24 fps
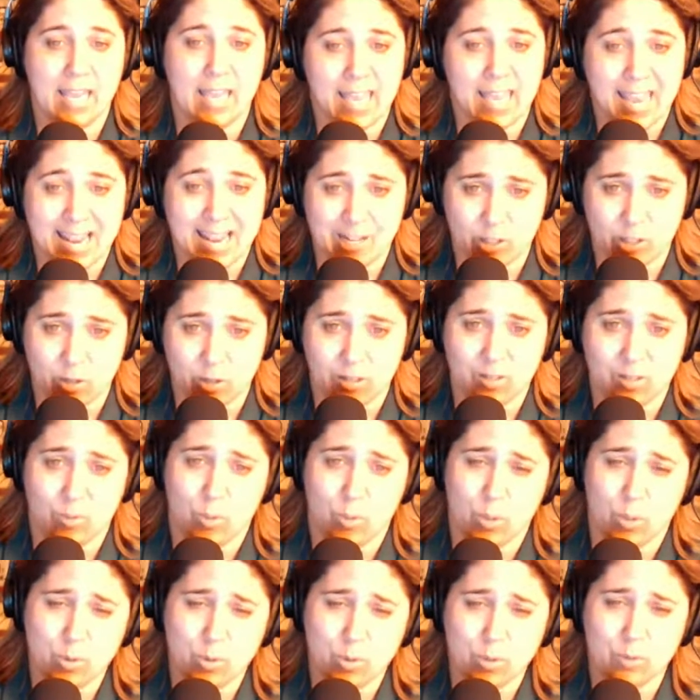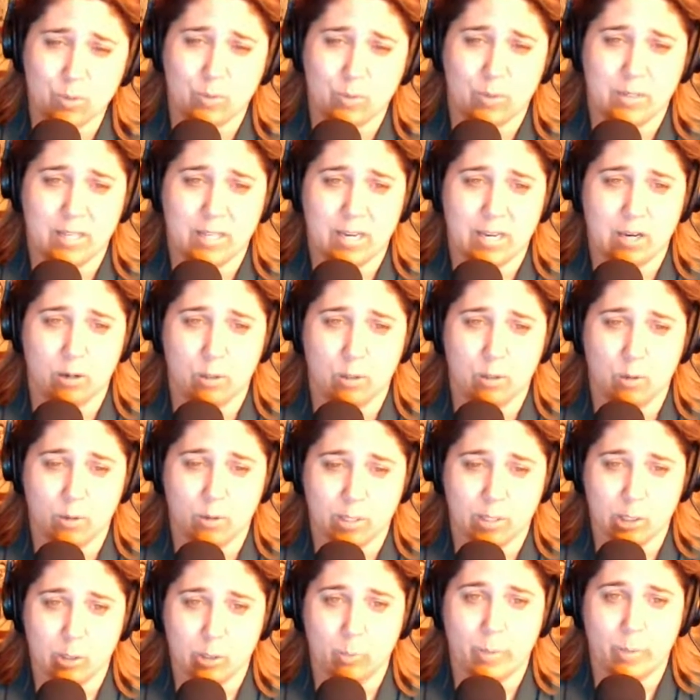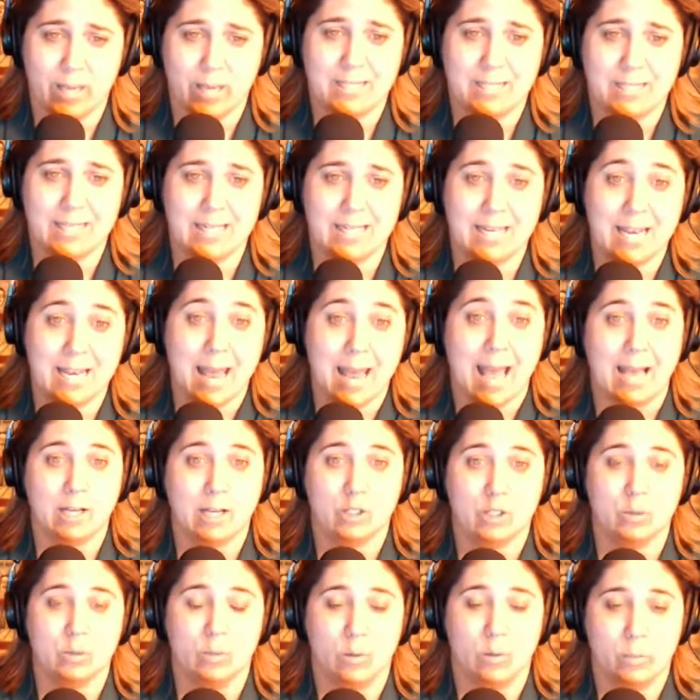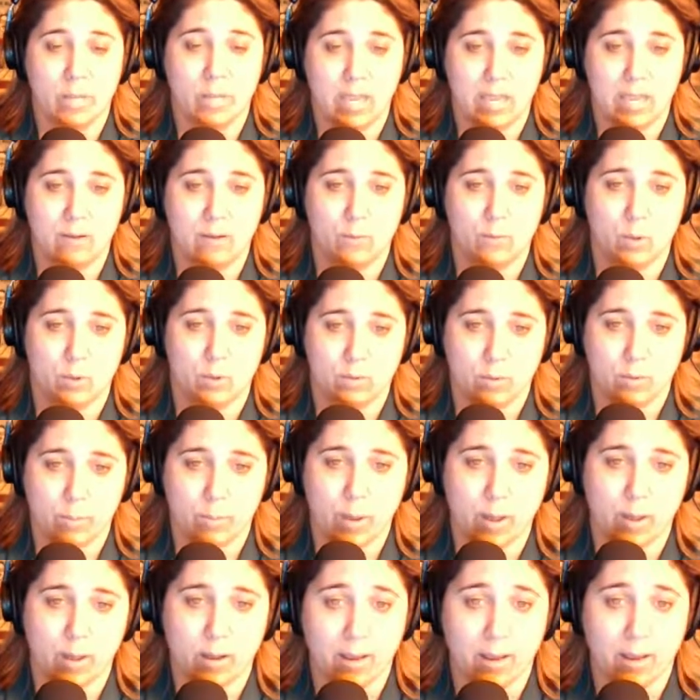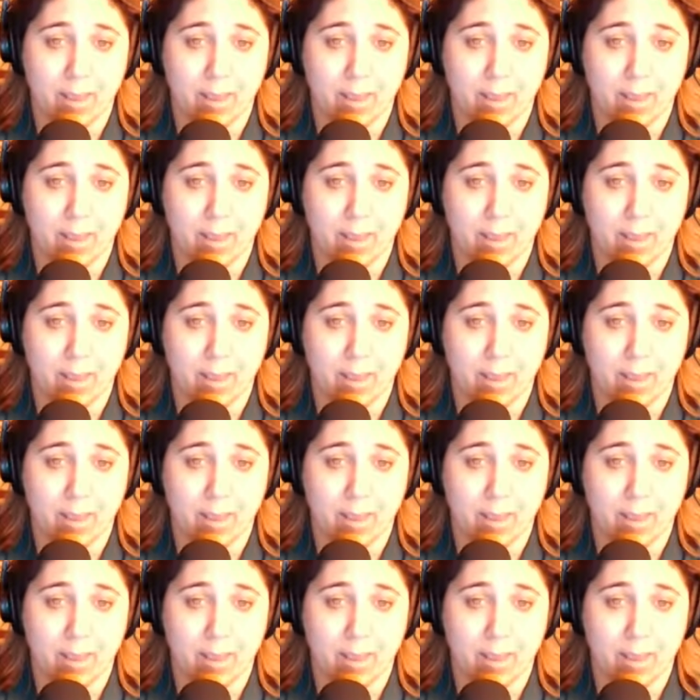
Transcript: It's also useful to hear your expected and actual behavior of the bug.